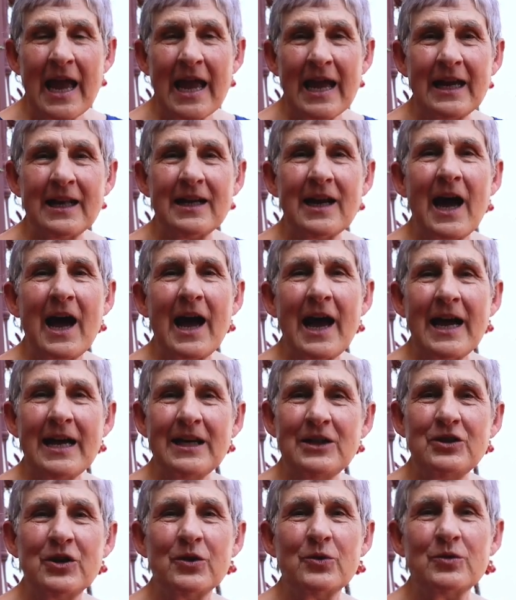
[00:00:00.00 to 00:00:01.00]
And
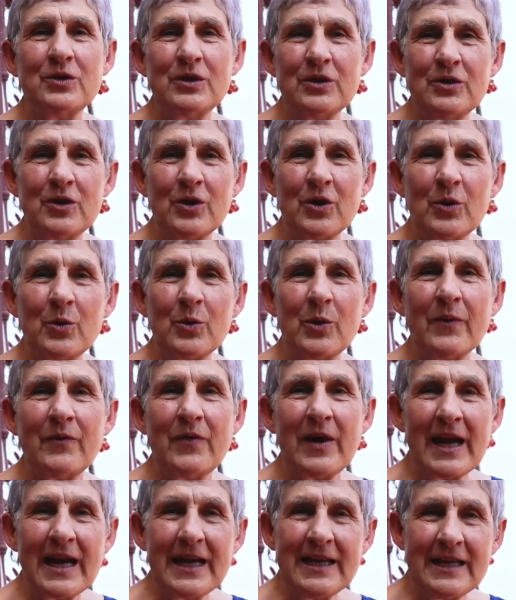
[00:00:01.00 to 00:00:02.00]
I don't know
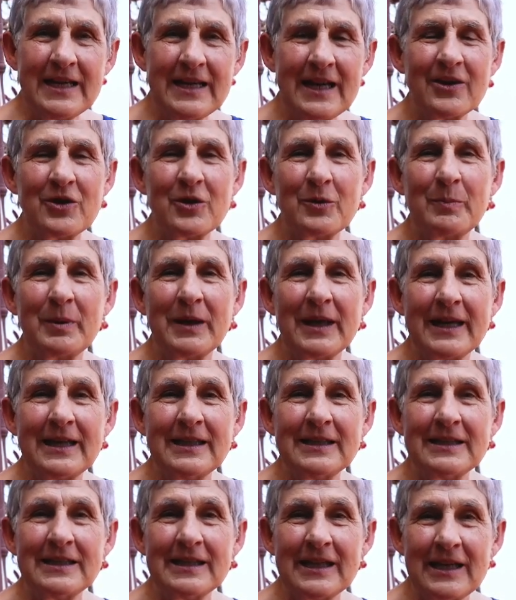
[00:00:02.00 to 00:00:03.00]
of any other
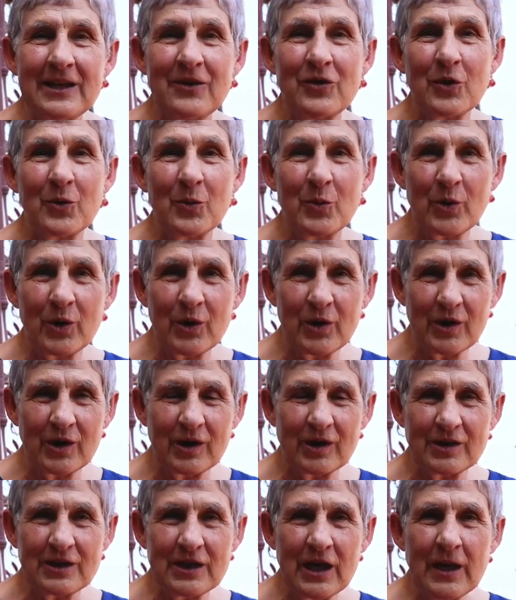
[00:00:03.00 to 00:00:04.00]
place in the
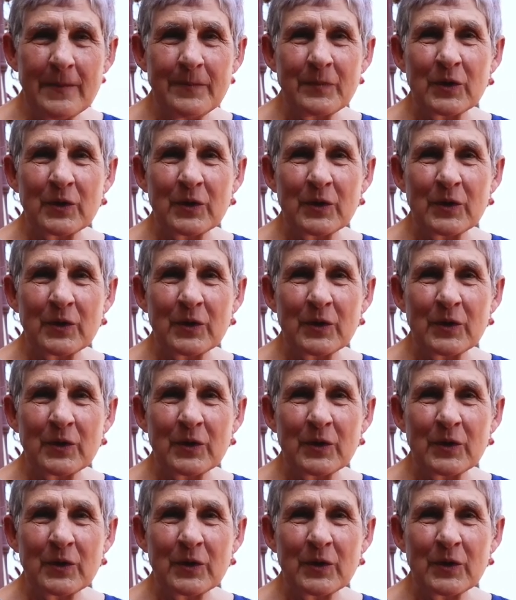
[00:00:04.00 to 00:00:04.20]
world